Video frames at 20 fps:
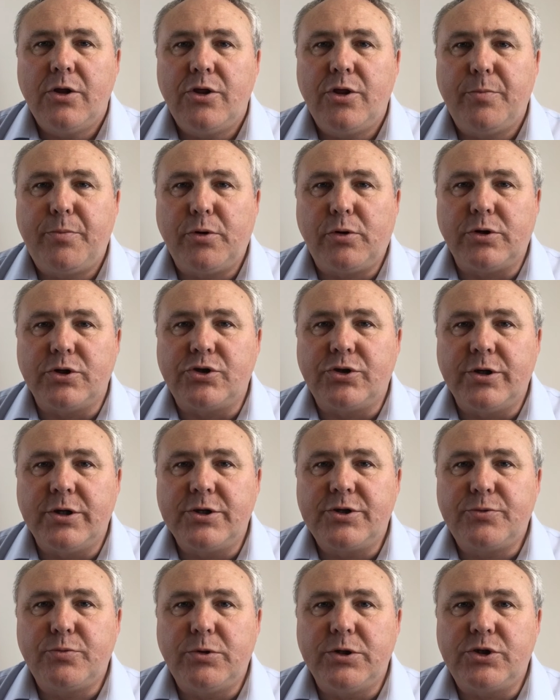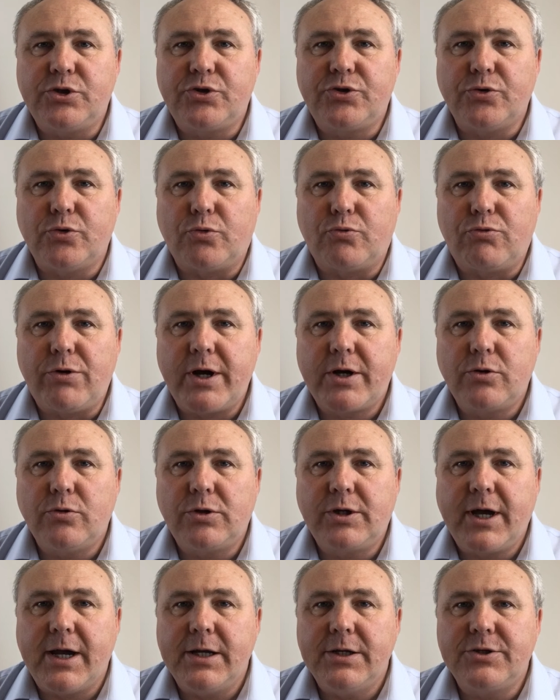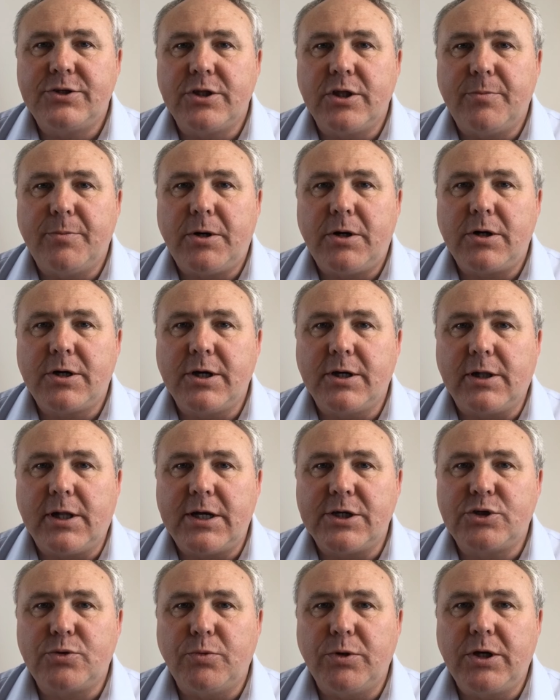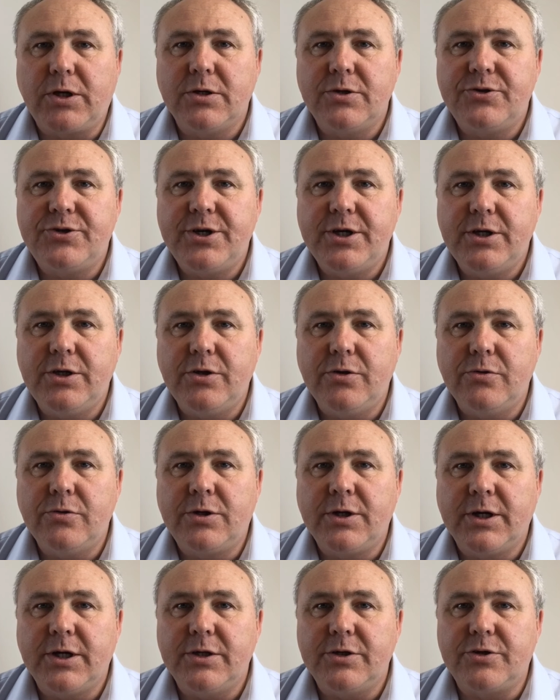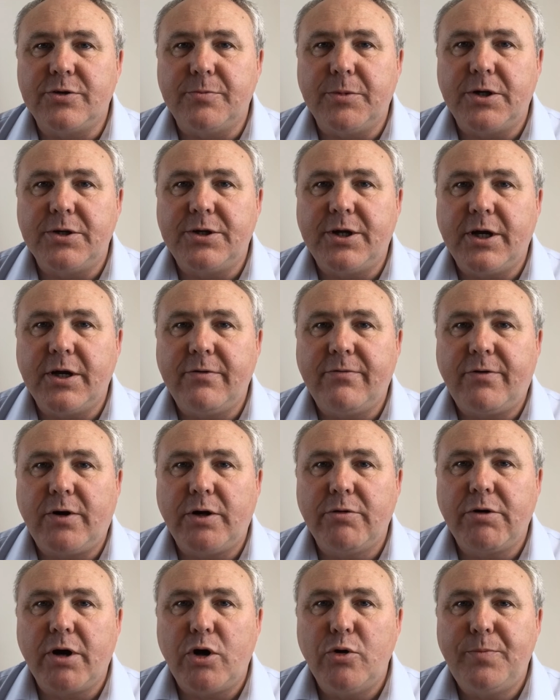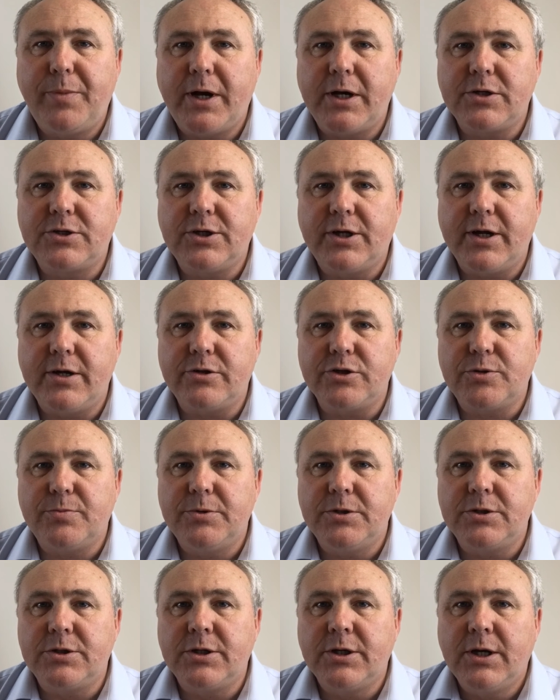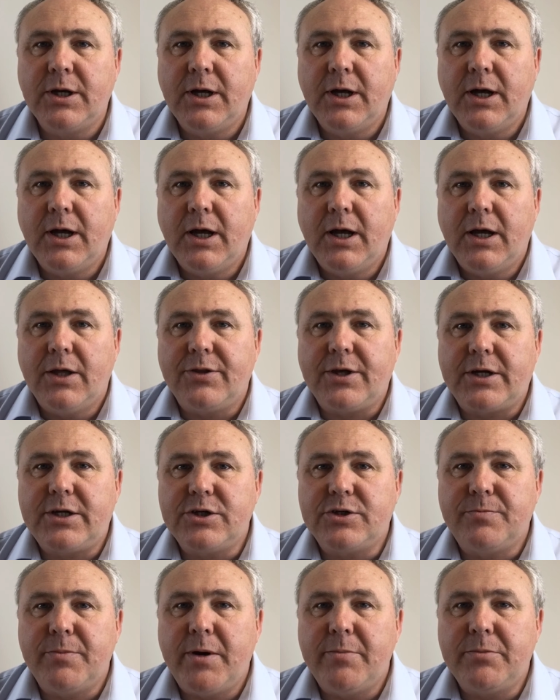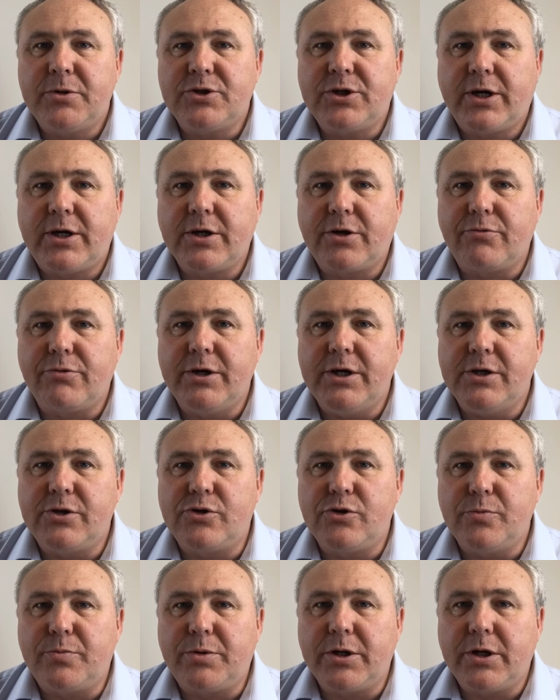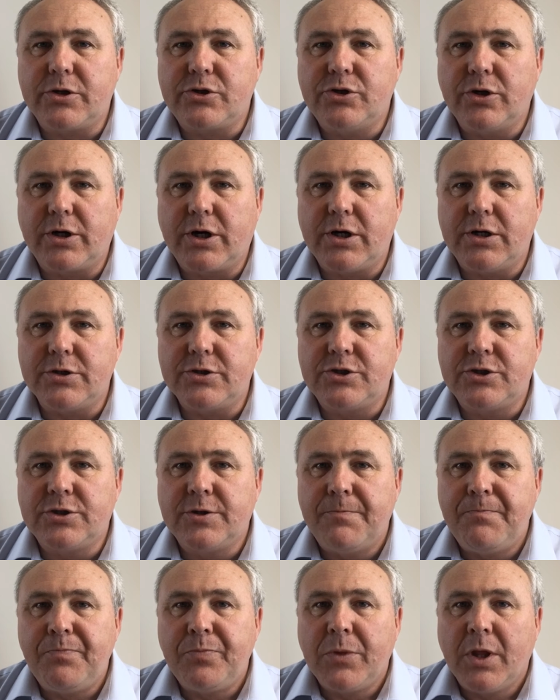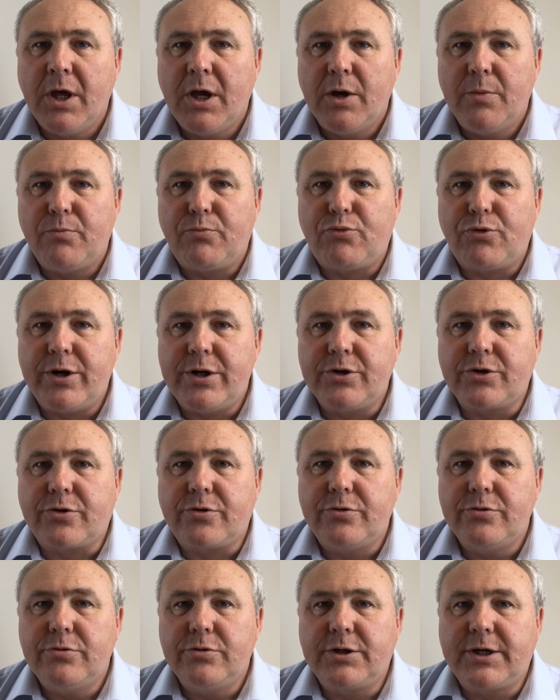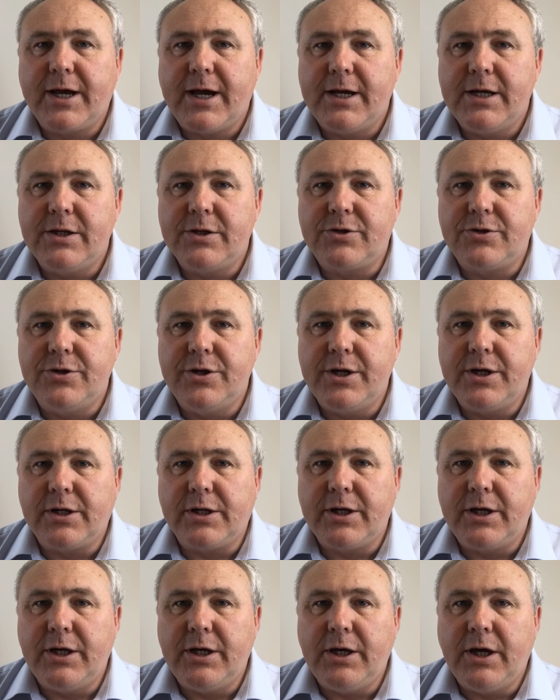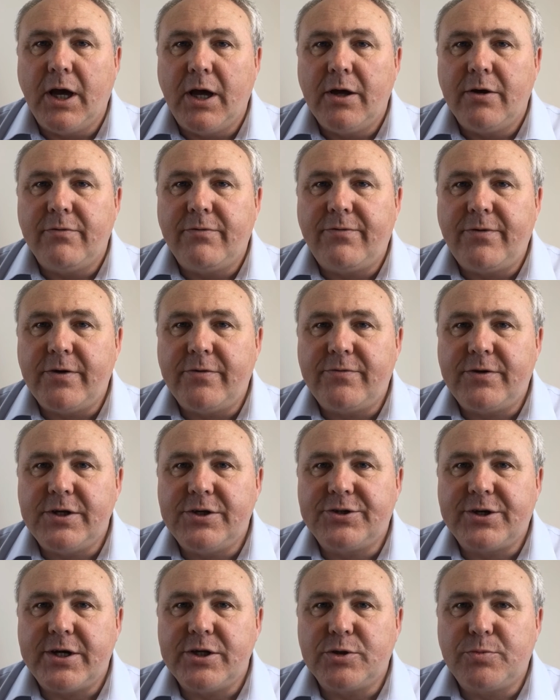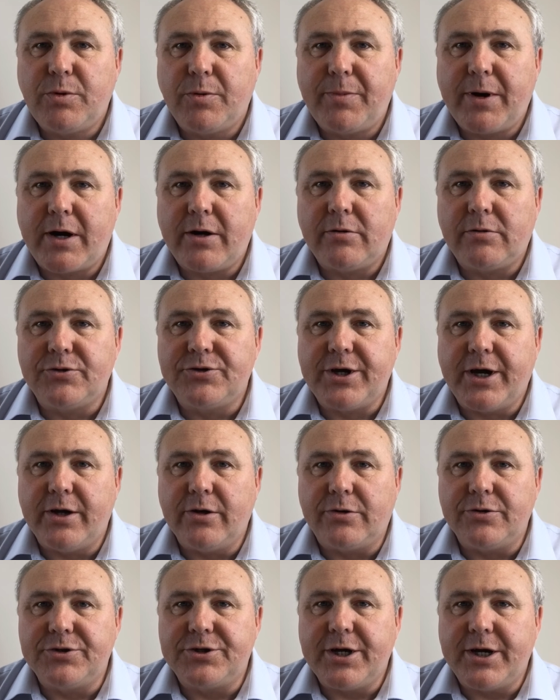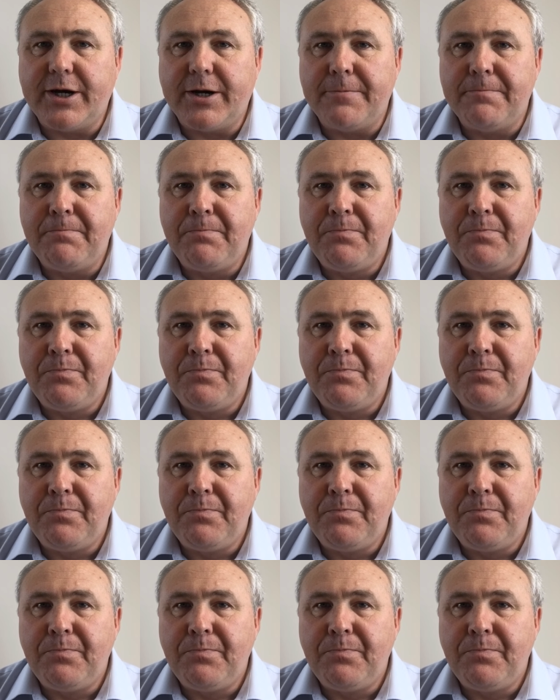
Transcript: The bullishness, which saw record gains in the market last week, continued into Monday following OPEC's announcement that its members had agreed to production cuts. Brent crude gained nearly 50 cents per barrel day on day.